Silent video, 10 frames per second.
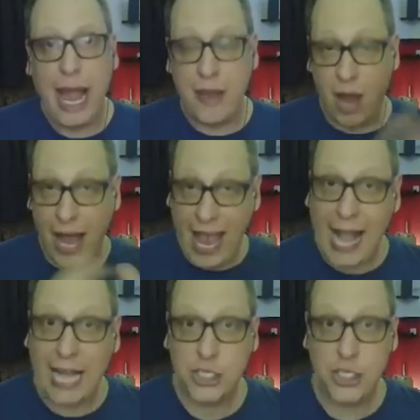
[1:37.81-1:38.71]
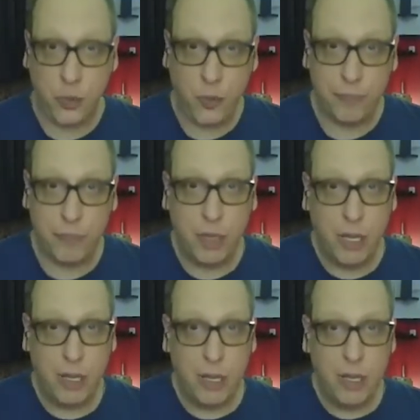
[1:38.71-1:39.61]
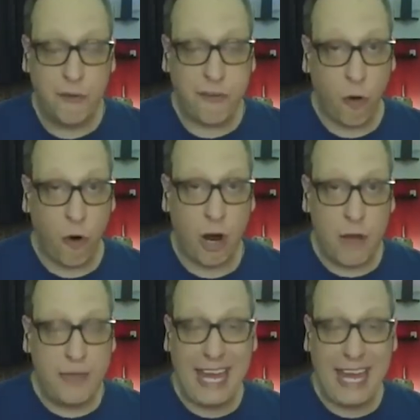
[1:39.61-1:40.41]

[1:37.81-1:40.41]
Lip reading: And I asked you for